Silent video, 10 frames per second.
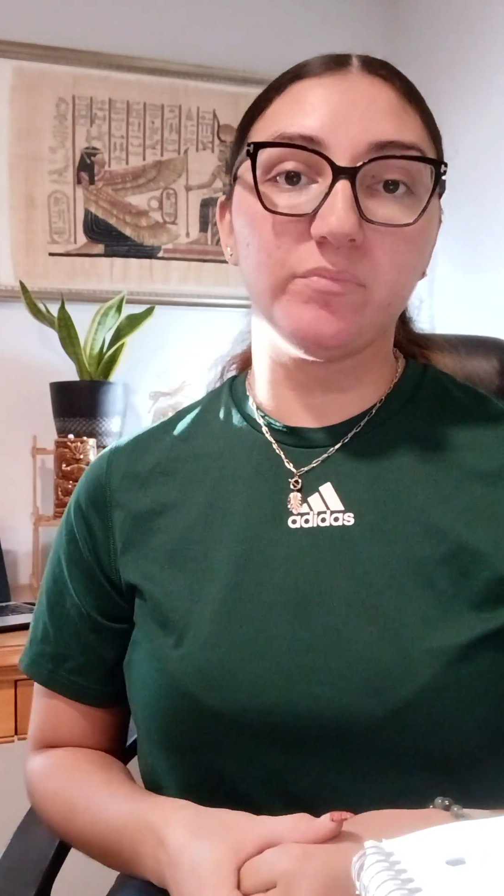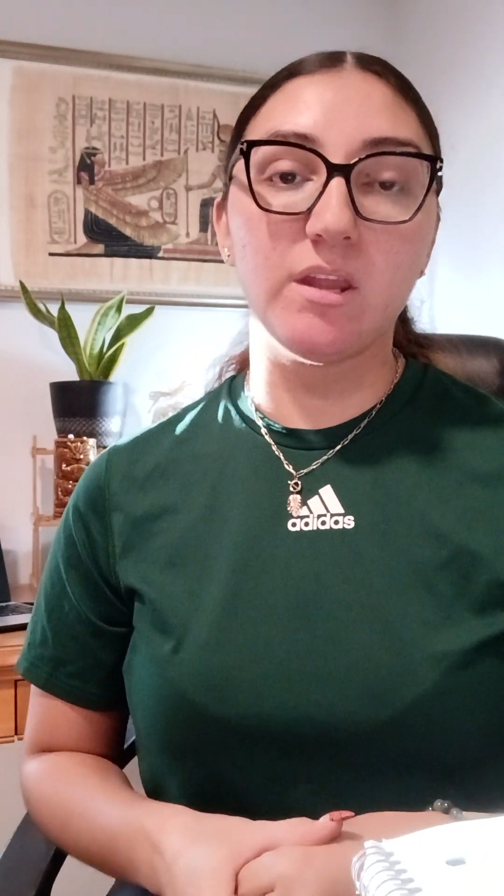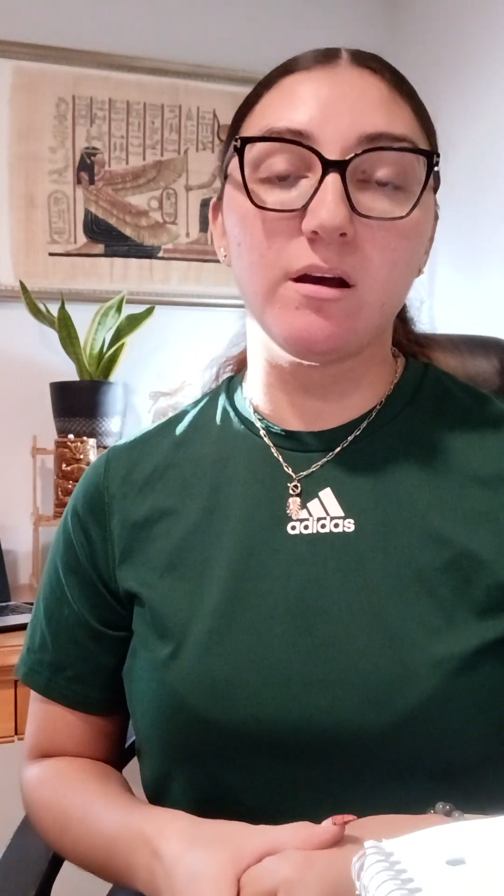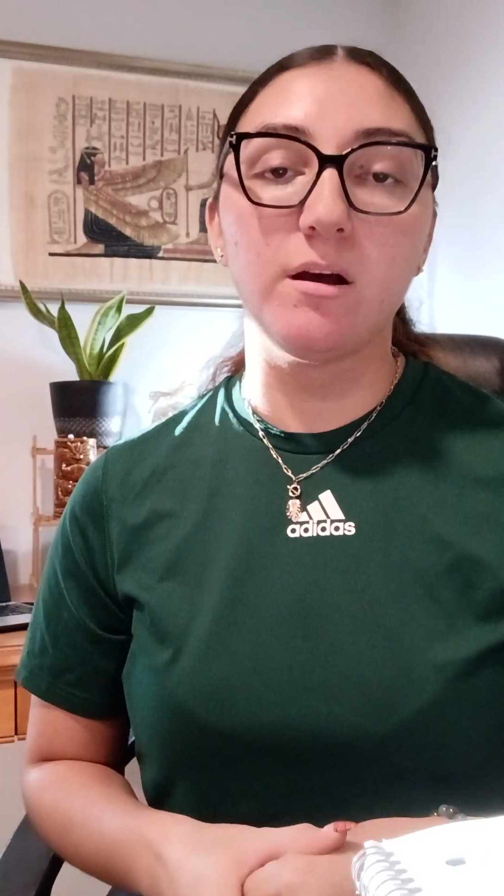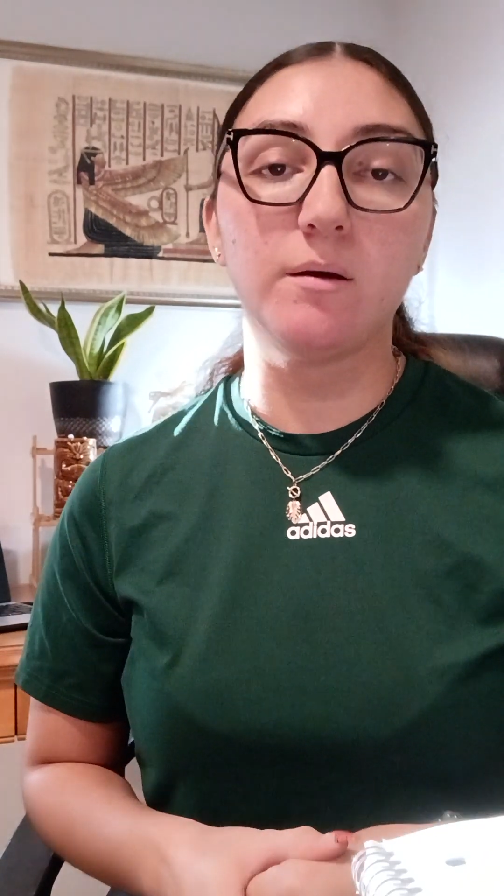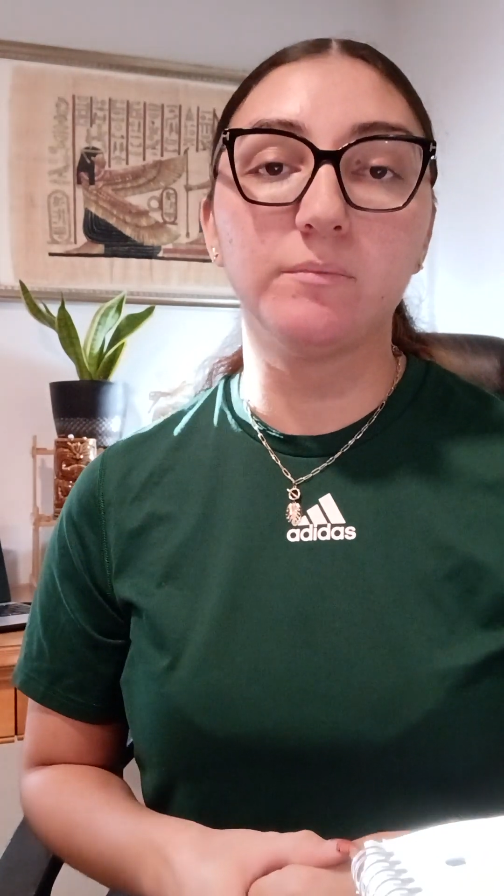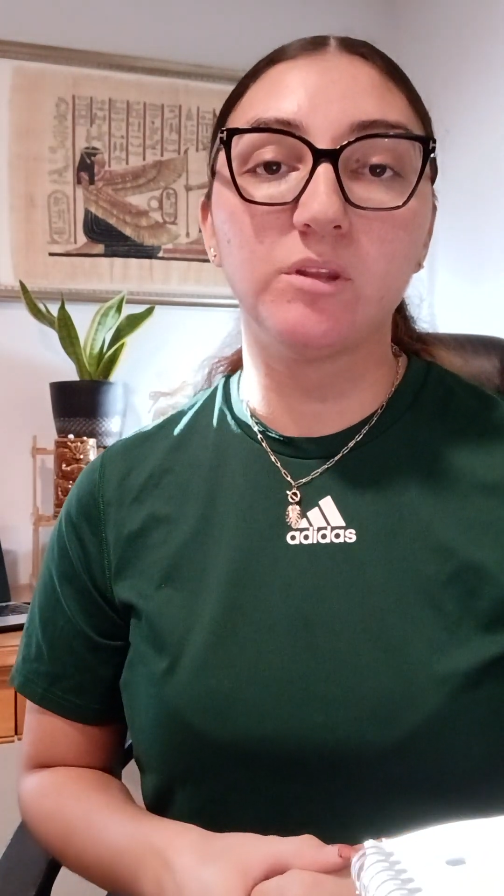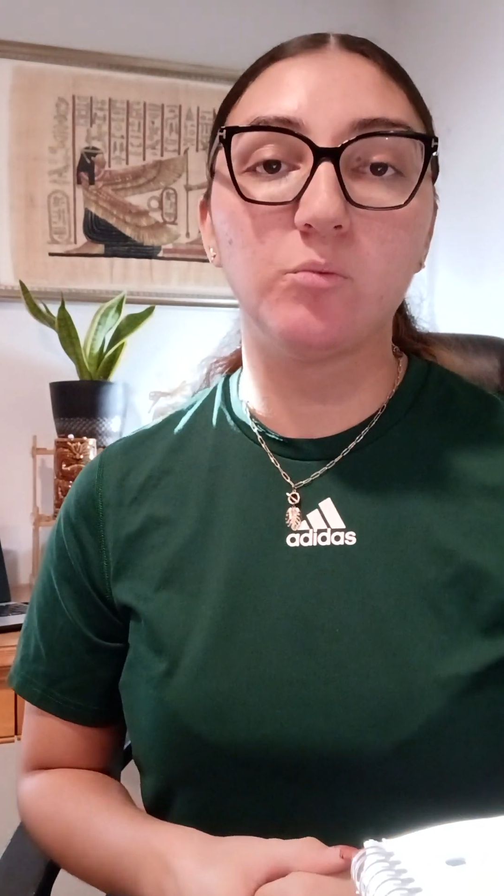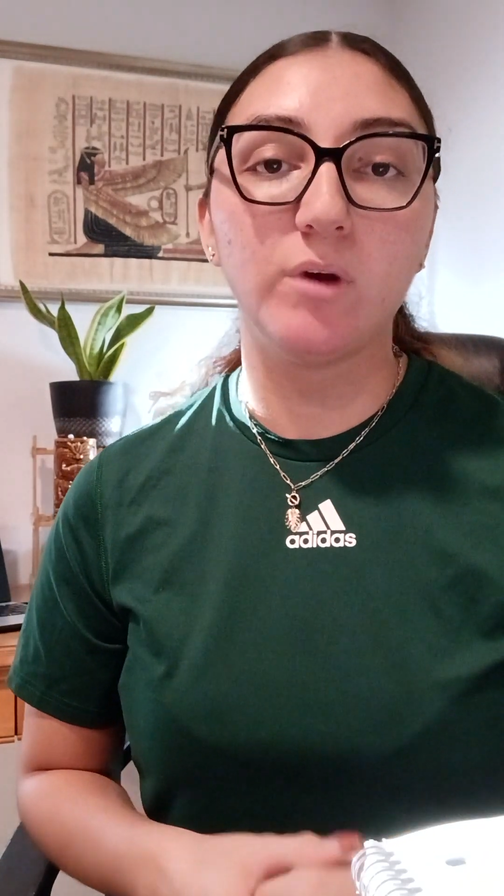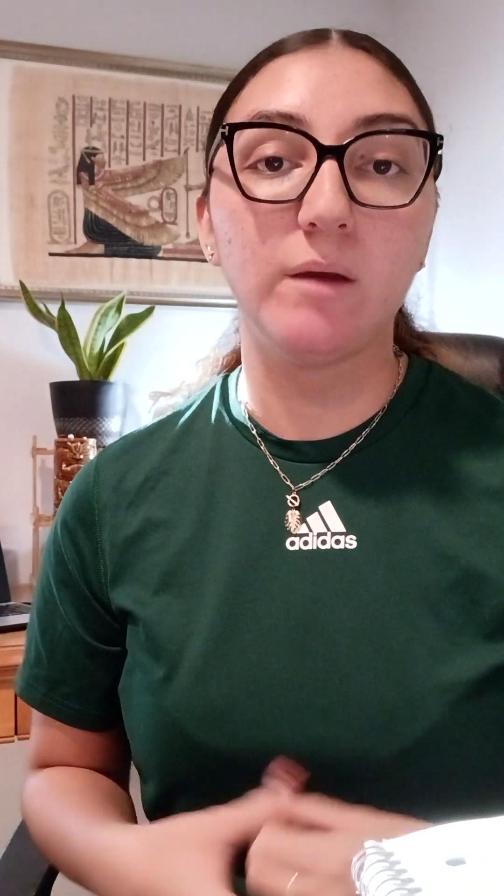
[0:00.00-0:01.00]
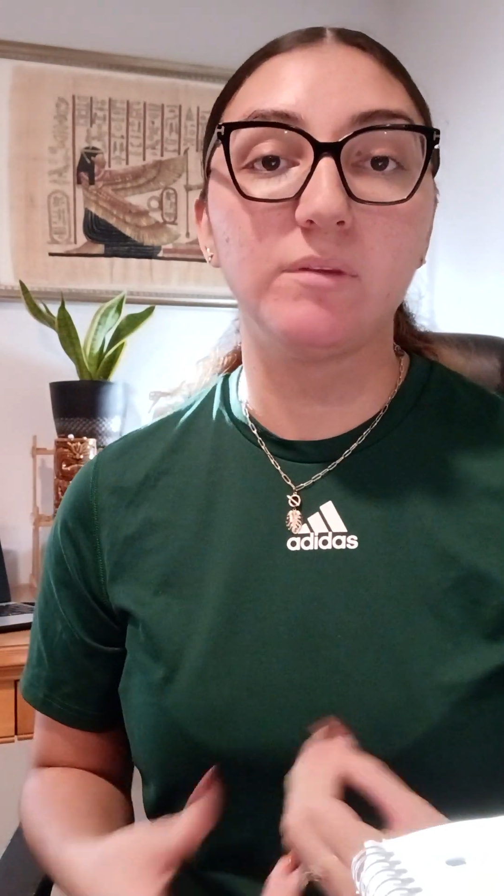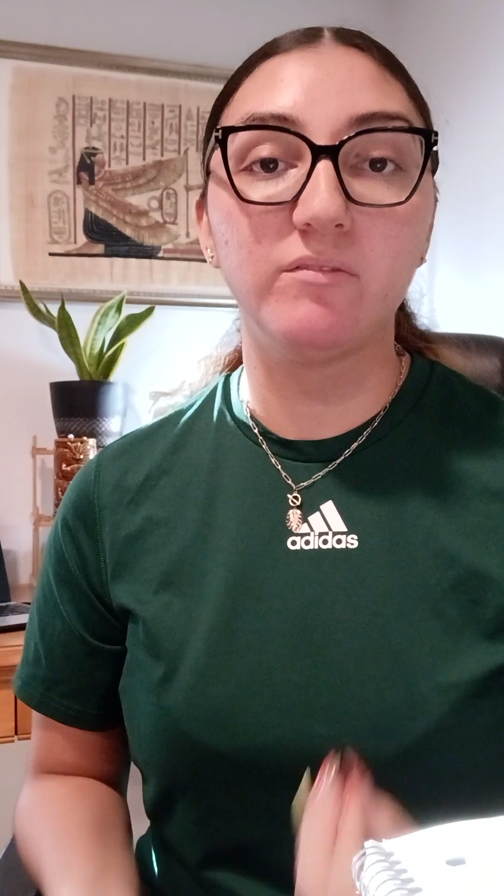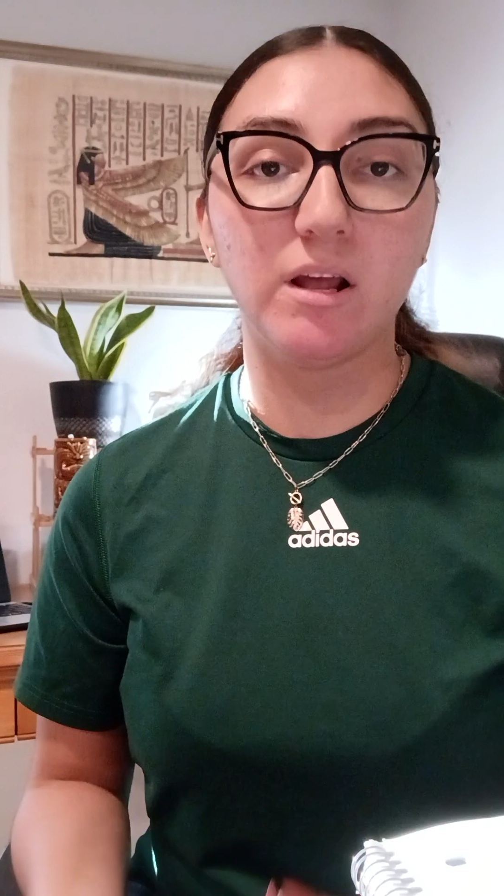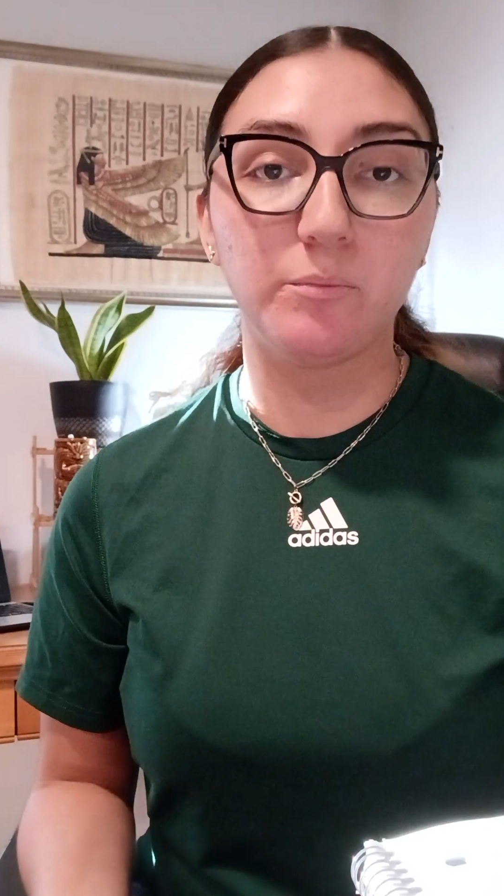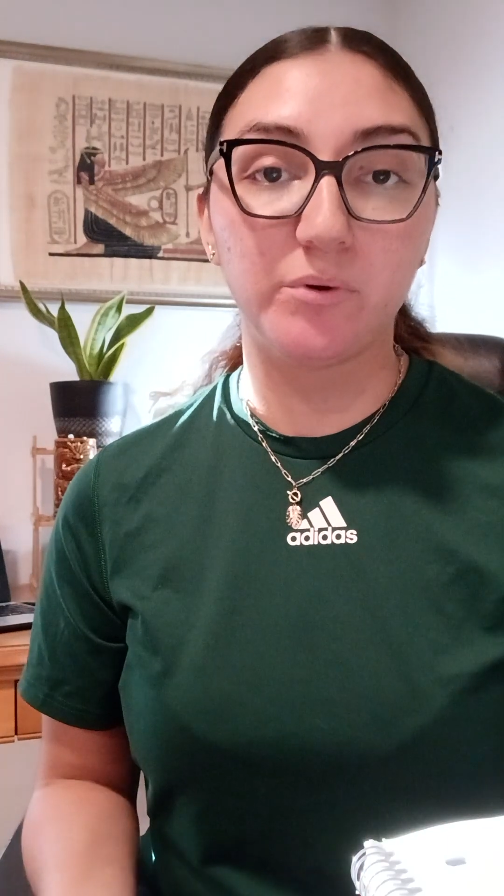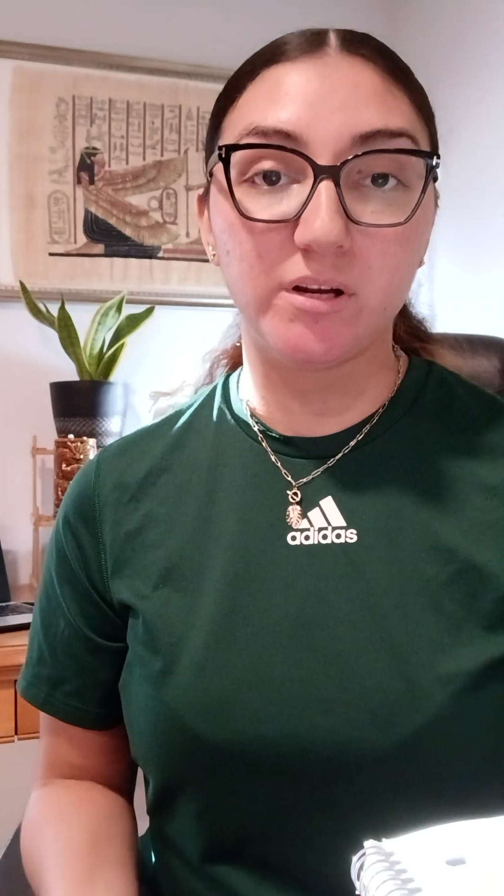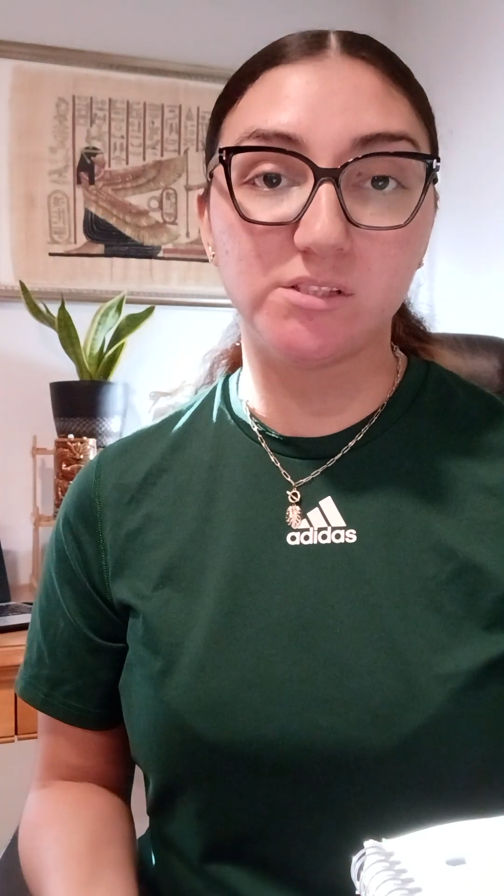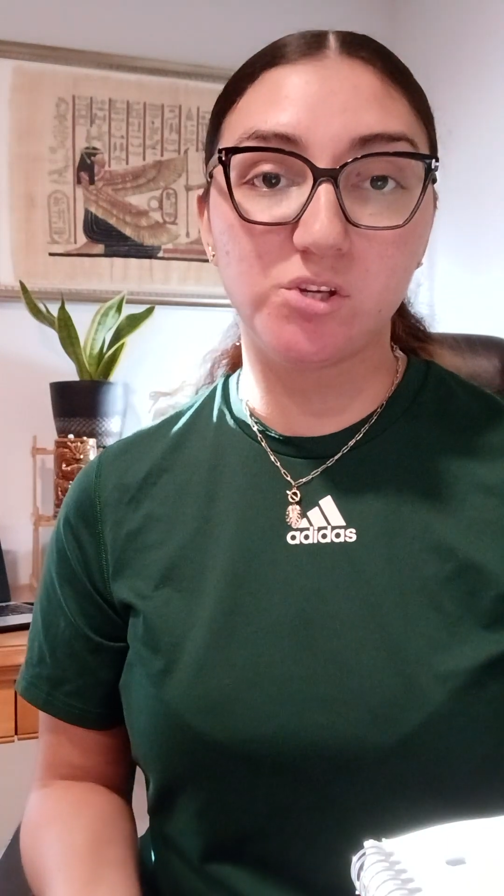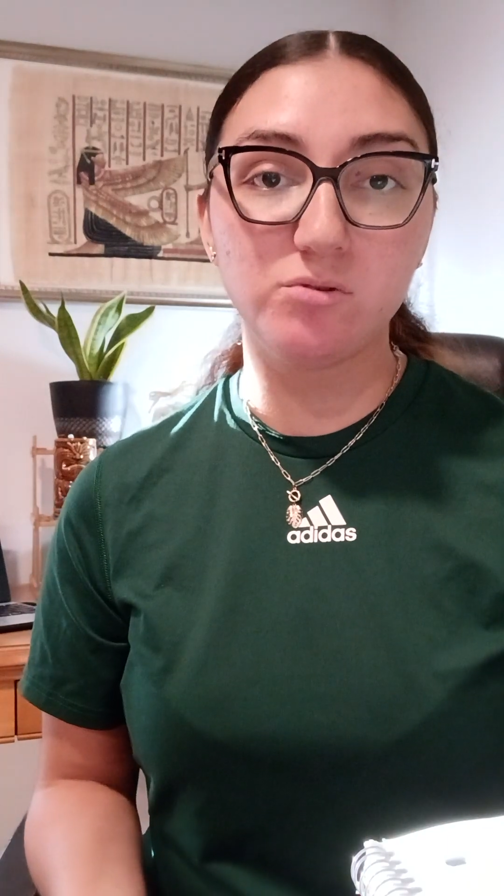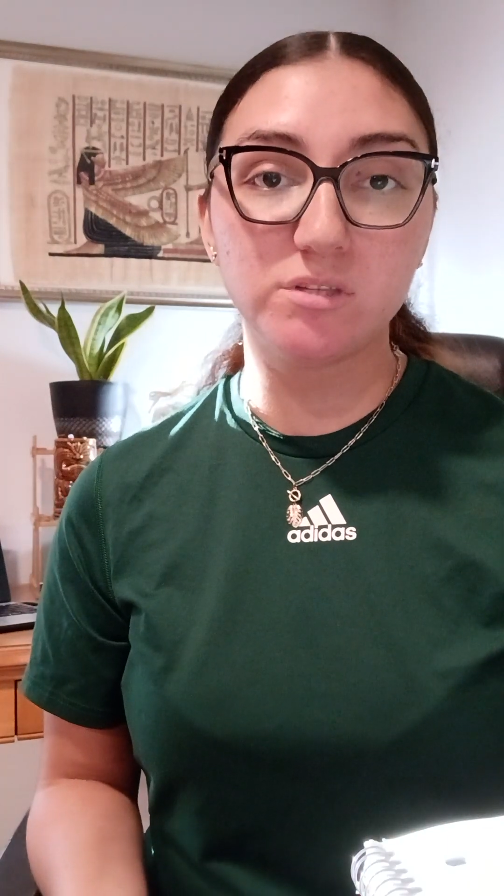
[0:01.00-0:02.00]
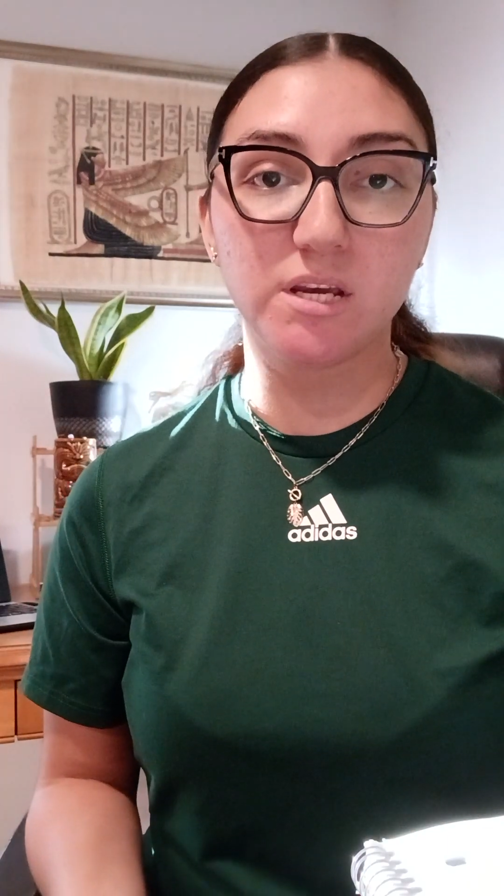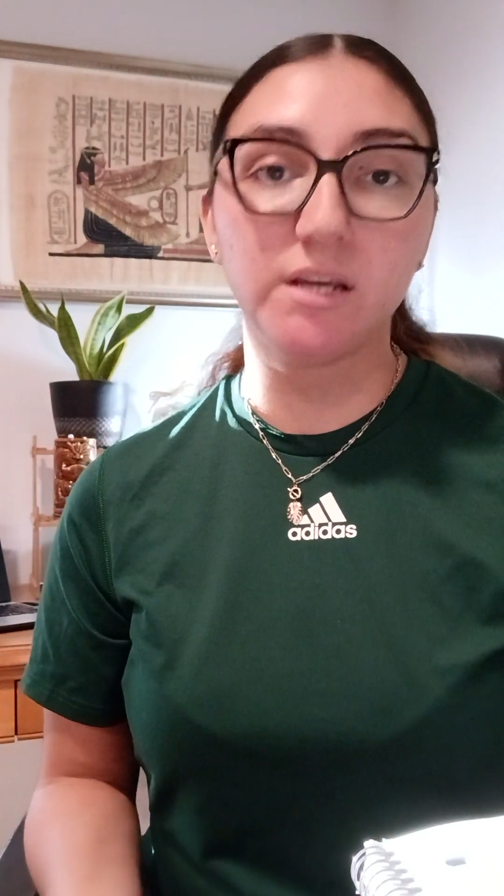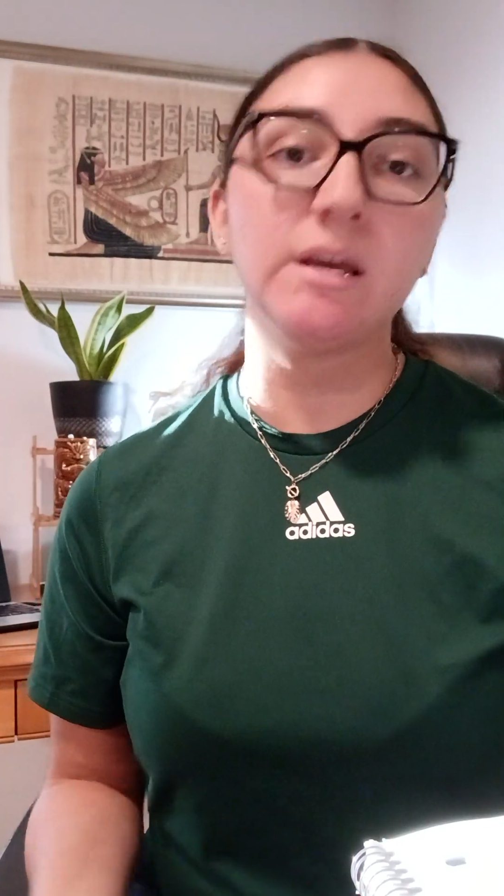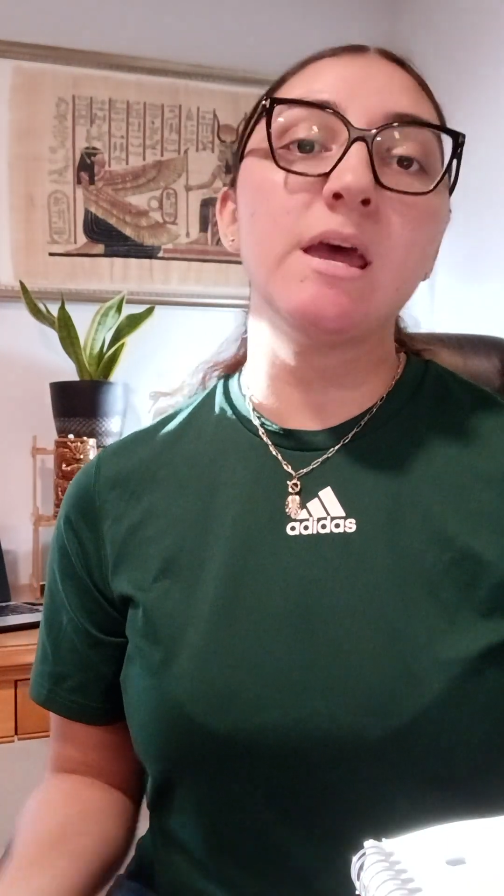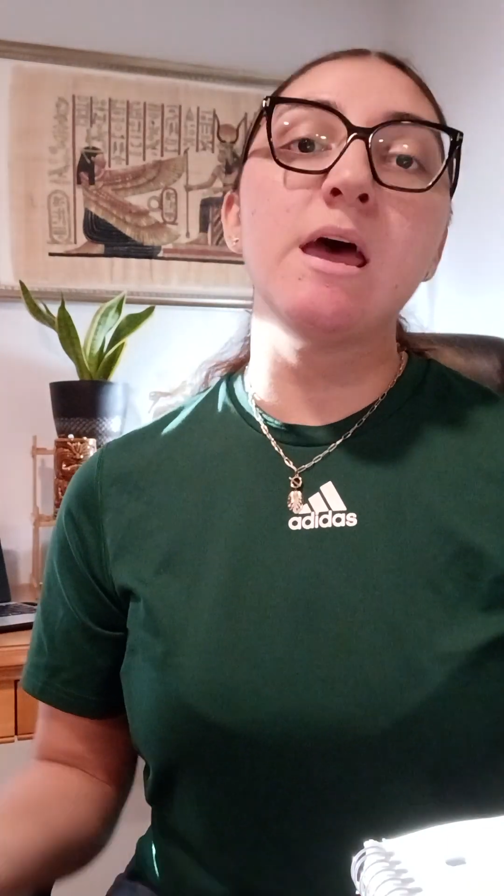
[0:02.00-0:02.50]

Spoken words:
the web developer is using,